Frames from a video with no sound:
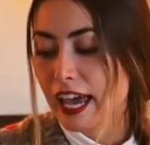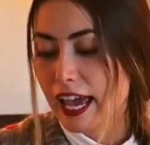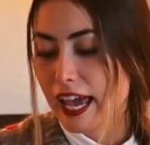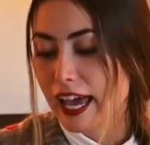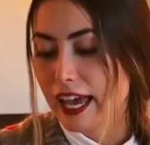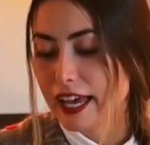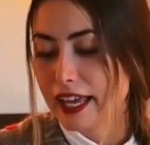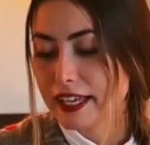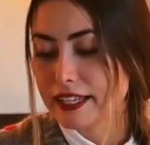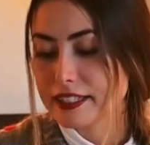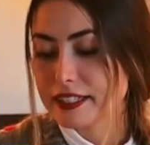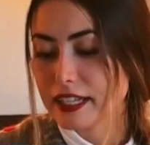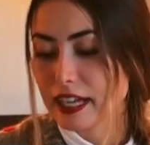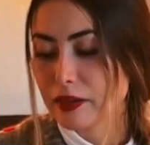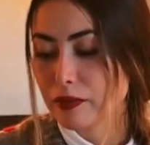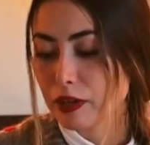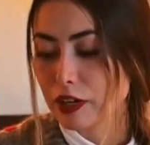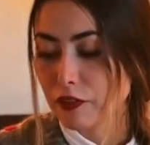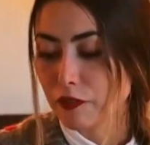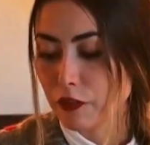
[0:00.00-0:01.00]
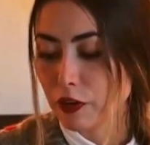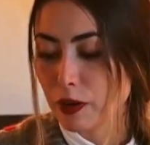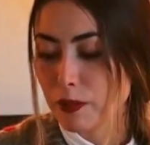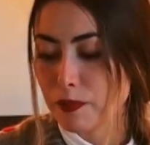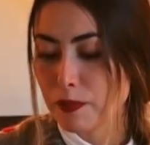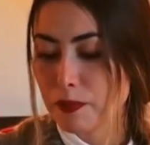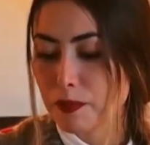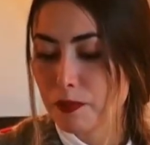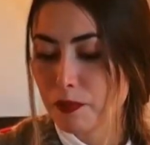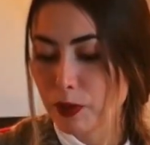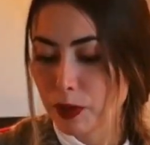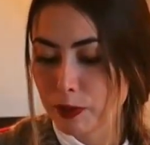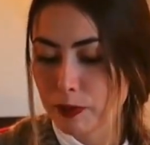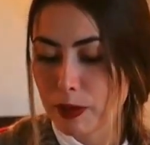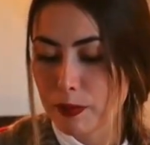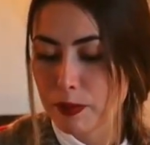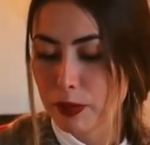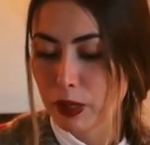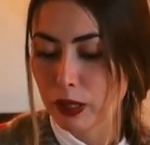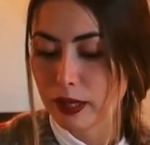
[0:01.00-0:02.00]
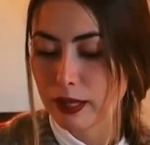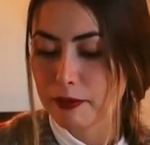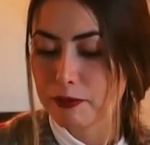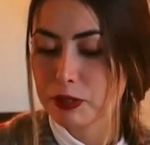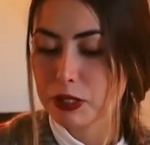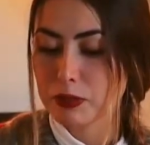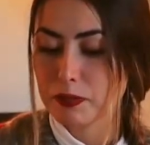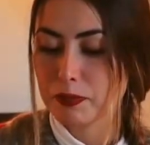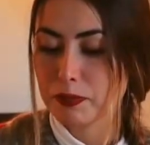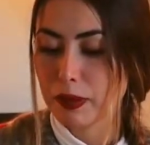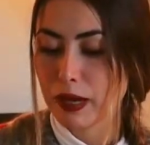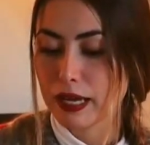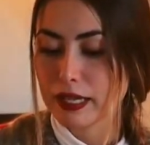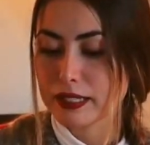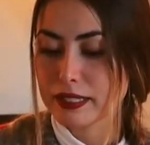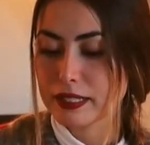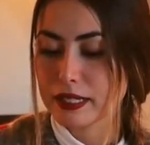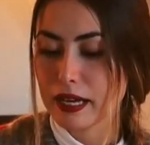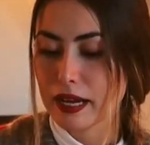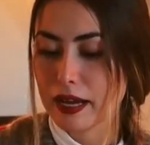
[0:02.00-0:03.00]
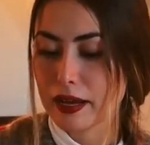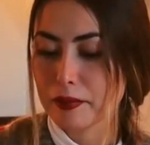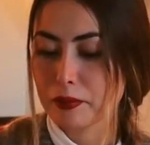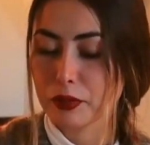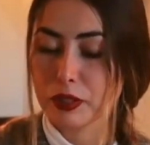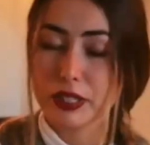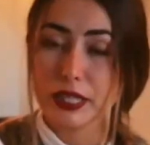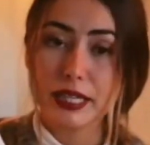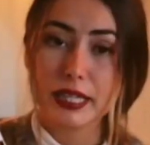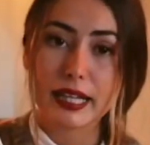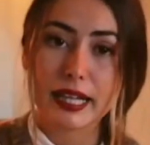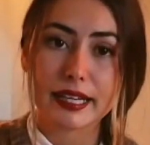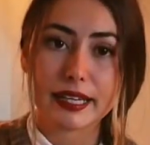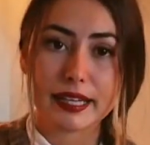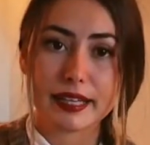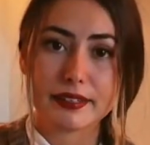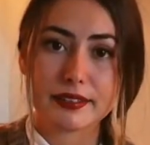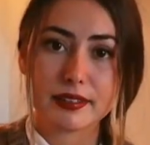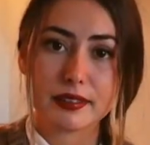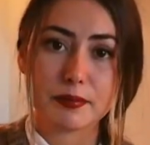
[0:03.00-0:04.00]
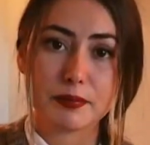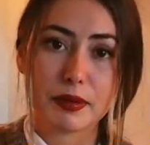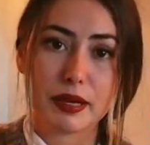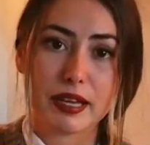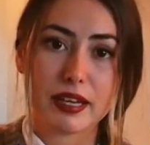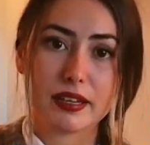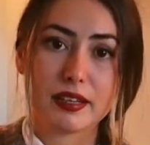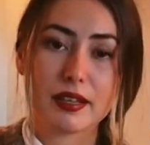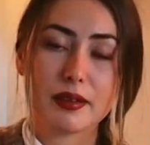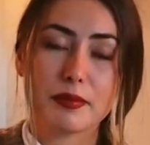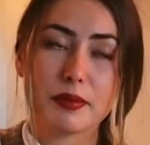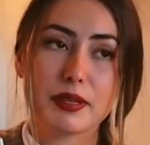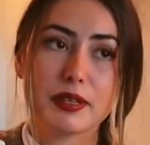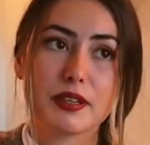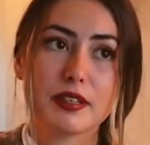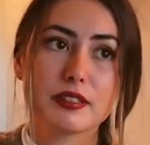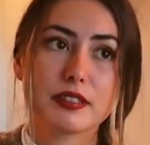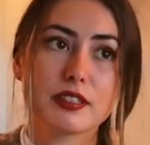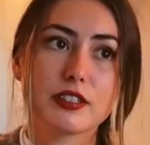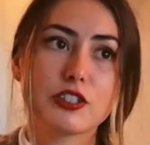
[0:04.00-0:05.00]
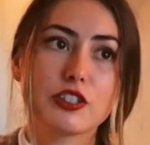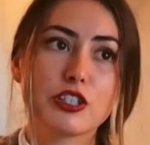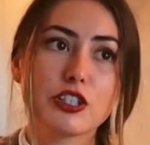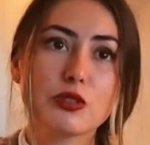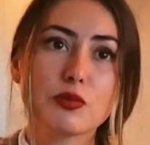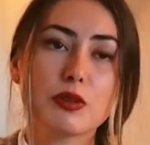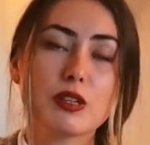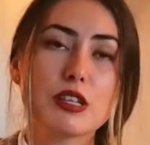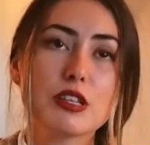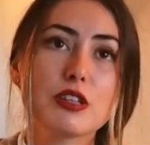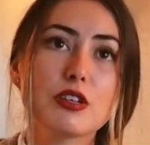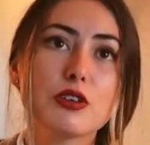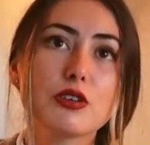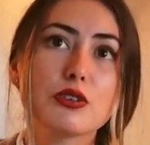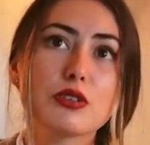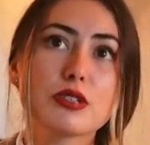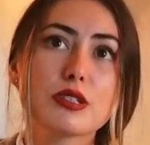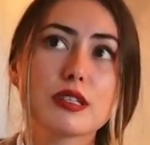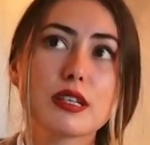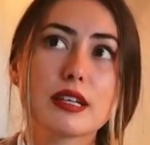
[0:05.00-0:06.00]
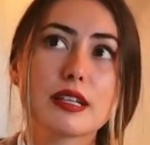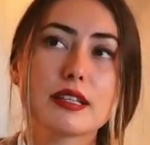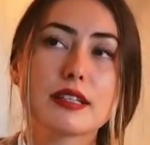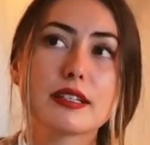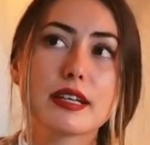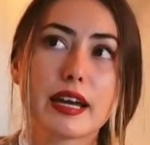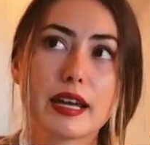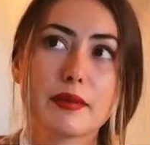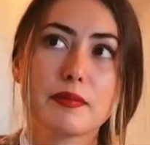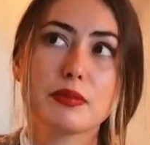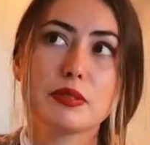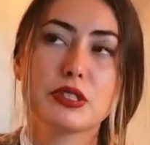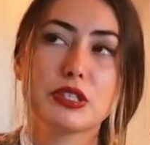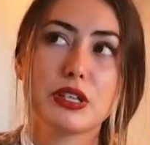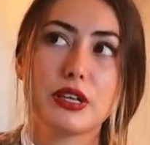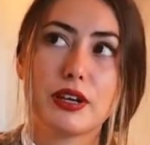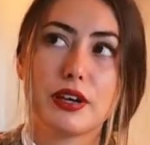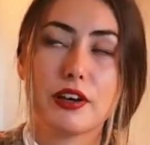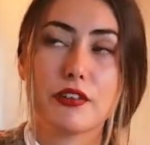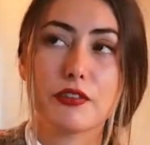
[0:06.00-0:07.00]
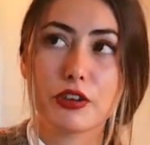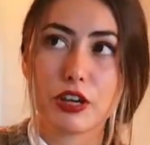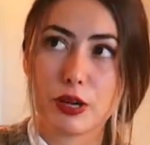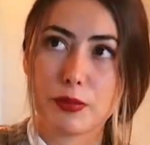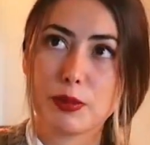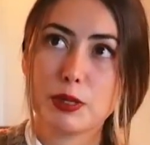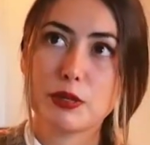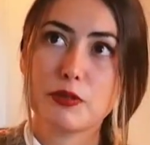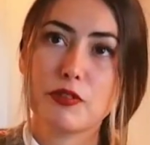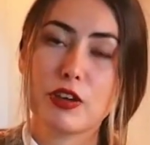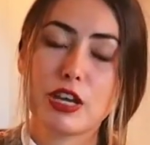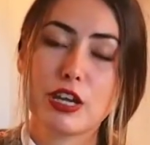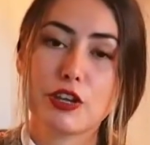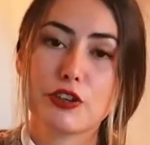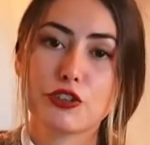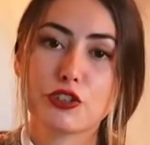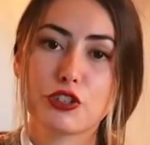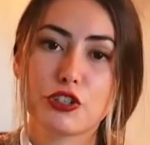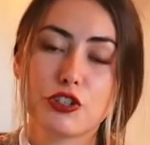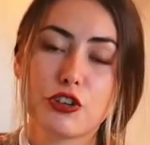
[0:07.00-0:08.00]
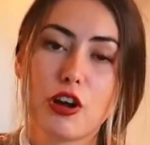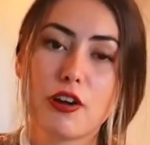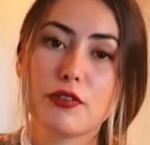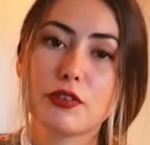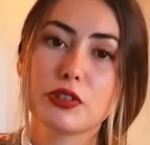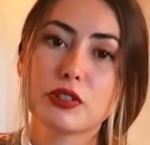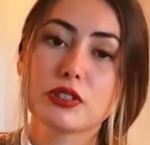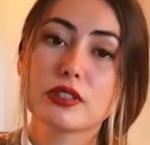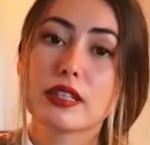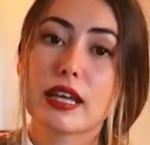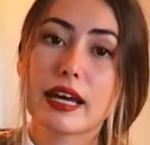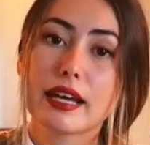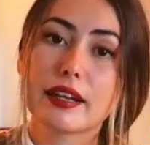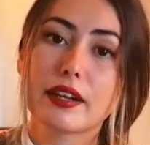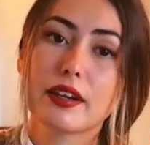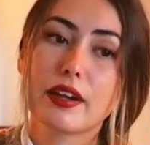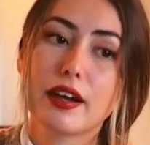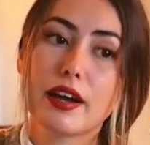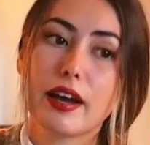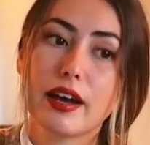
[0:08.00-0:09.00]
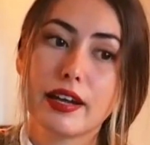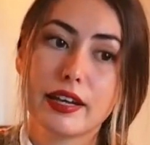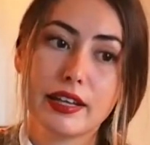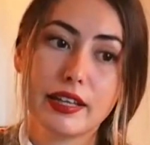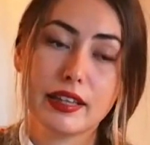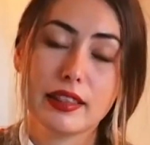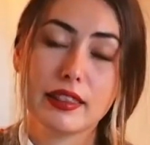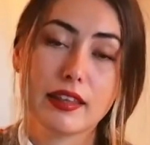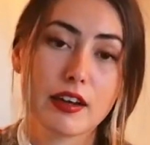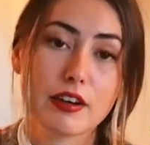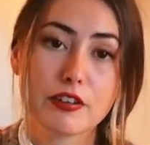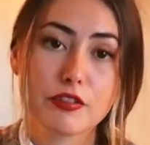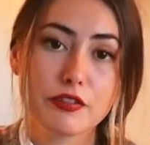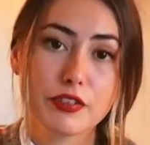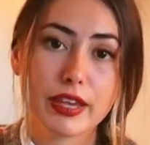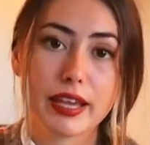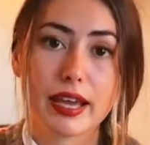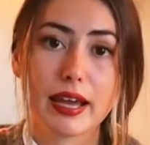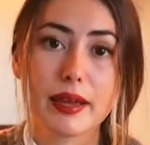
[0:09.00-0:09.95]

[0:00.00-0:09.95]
and I read it for one of my book clubs, but I'm really glad I ended up buying it because it's just one of those types of coming of age novels that I love. Like,